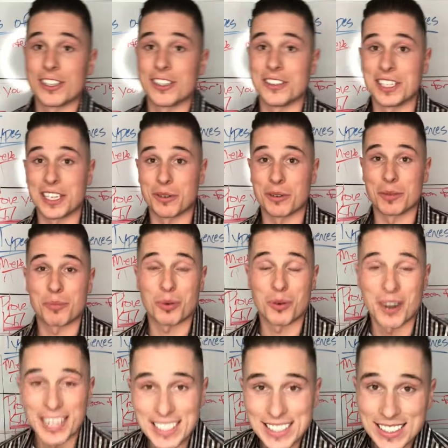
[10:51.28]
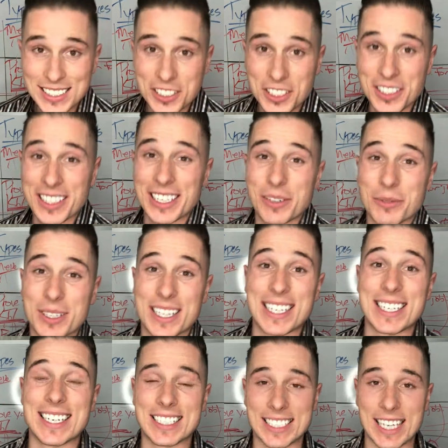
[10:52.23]
you leading with price? Are you leading with a
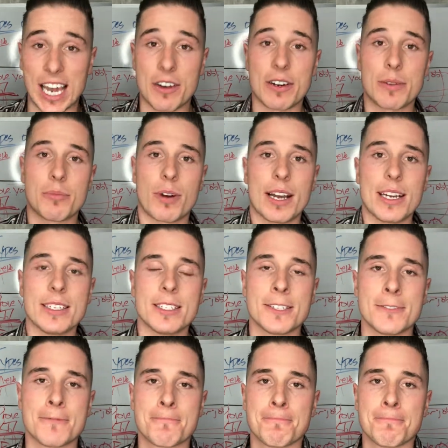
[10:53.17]
discounted price?